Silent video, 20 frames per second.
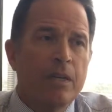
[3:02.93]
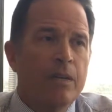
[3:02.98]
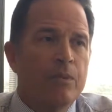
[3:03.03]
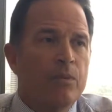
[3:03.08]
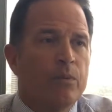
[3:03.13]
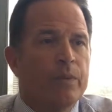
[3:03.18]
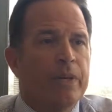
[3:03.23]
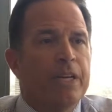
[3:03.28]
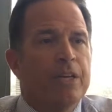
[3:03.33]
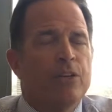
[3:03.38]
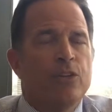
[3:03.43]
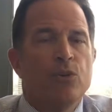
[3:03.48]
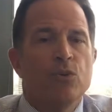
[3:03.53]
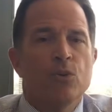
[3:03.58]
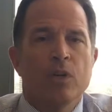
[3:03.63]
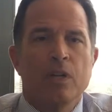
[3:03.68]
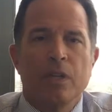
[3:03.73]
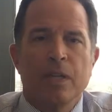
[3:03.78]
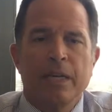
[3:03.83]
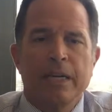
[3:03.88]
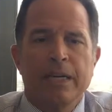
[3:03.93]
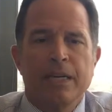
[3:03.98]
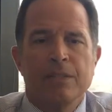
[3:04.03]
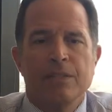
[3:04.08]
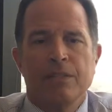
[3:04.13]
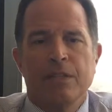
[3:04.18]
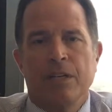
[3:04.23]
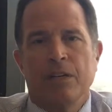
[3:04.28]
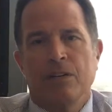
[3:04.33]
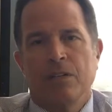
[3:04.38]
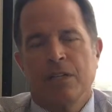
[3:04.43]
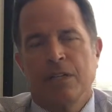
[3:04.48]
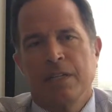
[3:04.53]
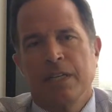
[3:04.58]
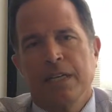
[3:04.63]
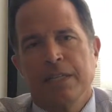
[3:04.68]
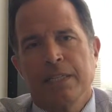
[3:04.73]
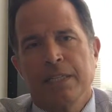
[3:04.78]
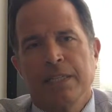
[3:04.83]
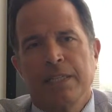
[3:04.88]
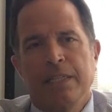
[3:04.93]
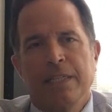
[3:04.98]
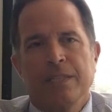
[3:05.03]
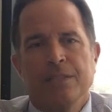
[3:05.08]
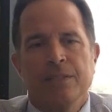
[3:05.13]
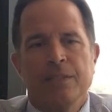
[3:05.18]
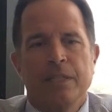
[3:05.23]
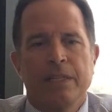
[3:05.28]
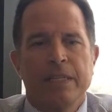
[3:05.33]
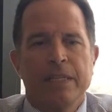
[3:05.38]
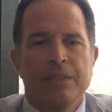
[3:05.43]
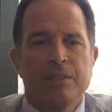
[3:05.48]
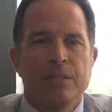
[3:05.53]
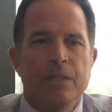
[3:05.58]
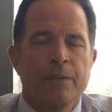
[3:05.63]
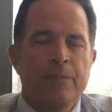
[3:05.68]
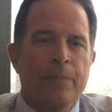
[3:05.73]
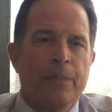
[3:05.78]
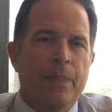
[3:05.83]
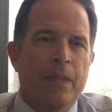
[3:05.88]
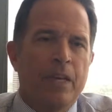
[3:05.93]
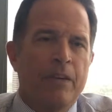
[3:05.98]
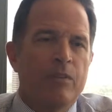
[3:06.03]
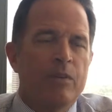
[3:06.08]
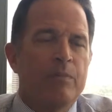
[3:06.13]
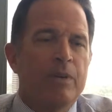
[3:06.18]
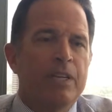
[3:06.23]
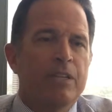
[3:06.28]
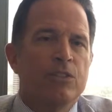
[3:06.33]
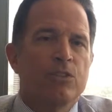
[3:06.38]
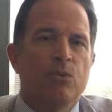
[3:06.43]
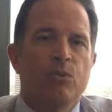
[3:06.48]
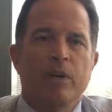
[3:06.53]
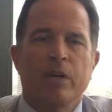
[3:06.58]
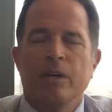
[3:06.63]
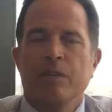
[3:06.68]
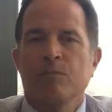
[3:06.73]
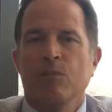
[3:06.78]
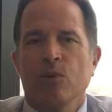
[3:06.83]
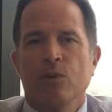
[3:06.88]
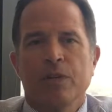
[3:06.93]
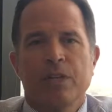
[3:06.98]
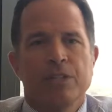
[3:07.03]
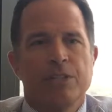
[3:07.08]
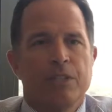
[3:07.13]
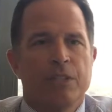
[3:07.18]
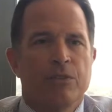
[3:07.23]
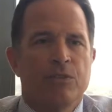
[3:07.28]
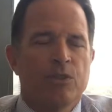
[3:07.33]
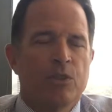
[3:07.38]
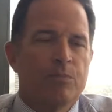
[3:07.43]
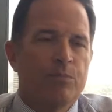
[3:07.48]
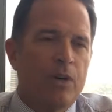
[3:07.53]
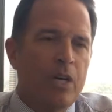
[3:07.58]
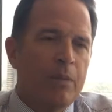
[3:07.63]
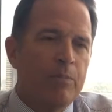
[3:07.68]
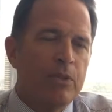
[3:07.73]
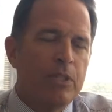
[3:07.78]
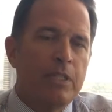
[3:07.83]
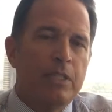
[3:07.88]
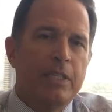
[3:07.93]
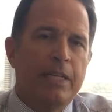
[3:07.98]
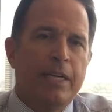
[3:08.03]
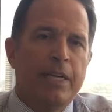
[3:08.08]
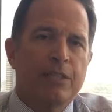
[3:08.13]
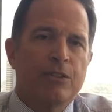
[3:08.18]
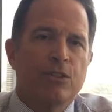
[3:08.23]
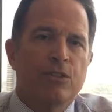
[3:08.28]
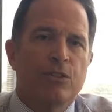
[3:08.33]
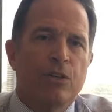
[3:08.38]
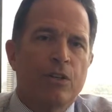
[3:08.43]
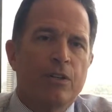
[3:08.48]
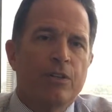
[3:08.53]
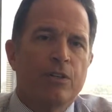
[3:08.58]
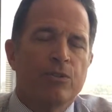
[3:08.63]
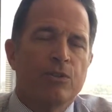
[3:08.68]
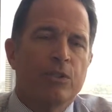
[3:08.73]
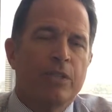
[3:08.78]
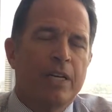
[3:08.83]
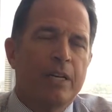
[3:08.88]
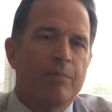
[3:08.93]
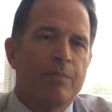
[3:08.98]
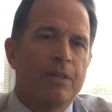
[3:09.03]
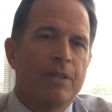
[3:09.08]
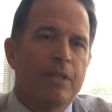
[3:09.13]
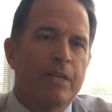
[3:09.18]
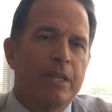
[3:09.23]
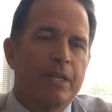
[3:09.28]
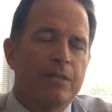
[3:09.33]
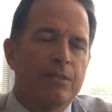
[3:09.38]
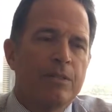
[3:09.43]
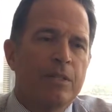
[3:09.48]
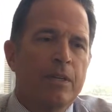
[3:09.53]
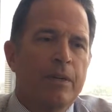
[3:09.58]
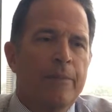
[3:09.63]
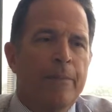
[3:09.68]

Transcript: When we get new clients, they aren't deducting these things. Everybody's aware of mortgage interest, property taxes, all those type of things.